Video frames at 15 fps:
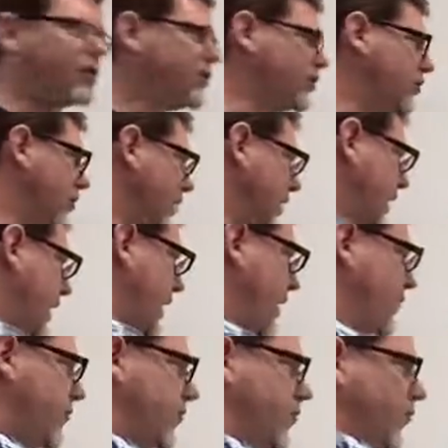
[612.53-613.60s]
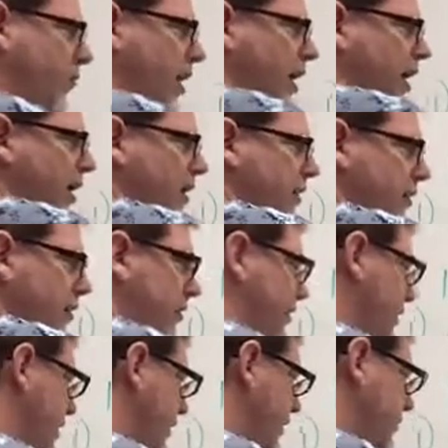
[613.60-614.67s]
You already have y
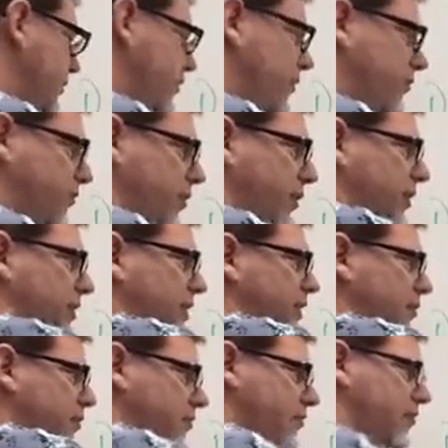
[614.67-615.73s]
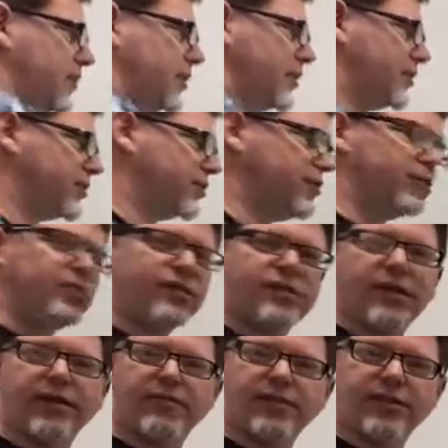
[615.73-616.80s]
solved for itself. So you just
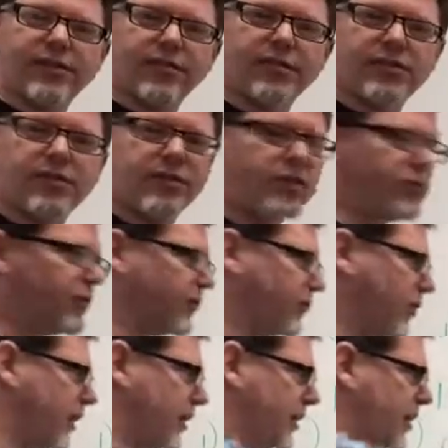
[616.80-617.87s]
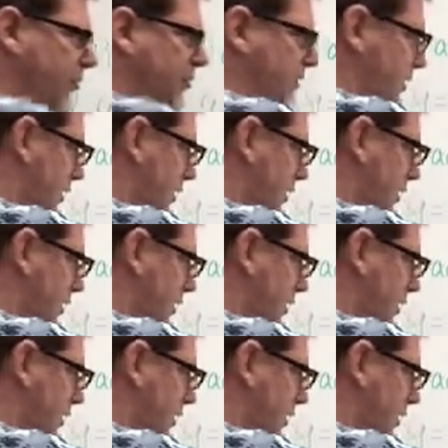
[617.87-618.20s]
have to substitute what y equals